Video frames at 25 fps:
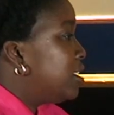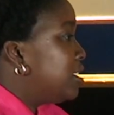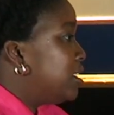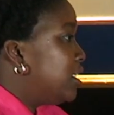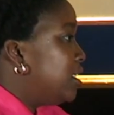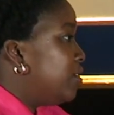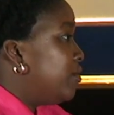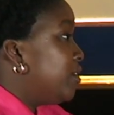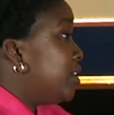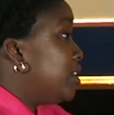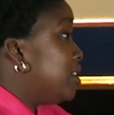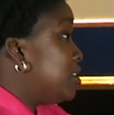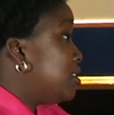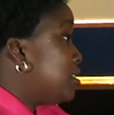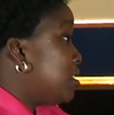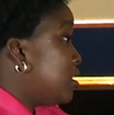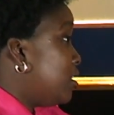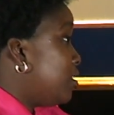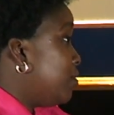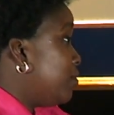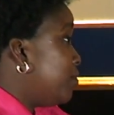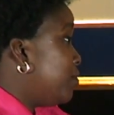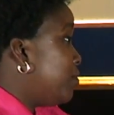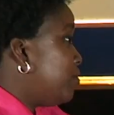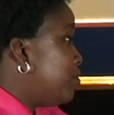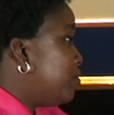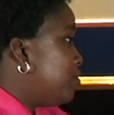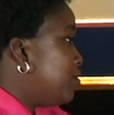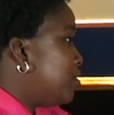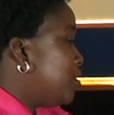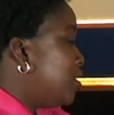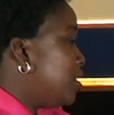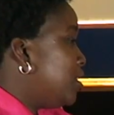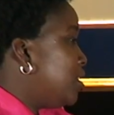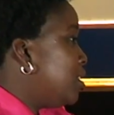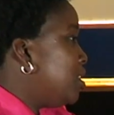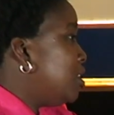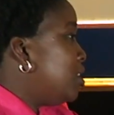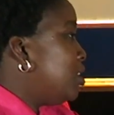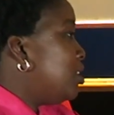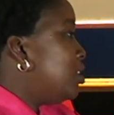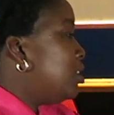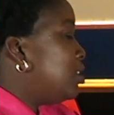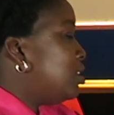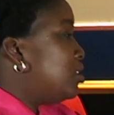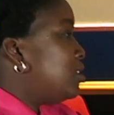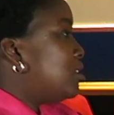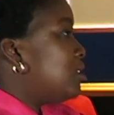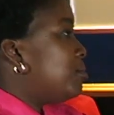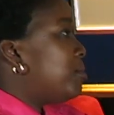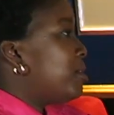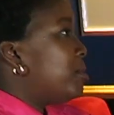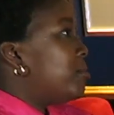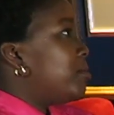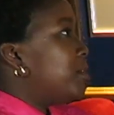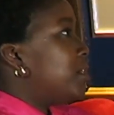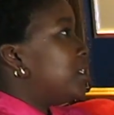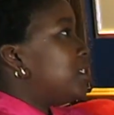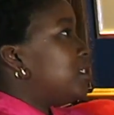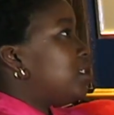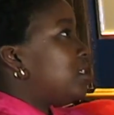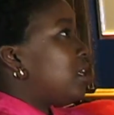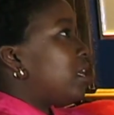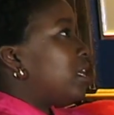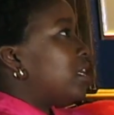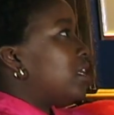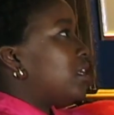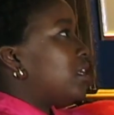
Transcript: and TV stuff. So maybe it's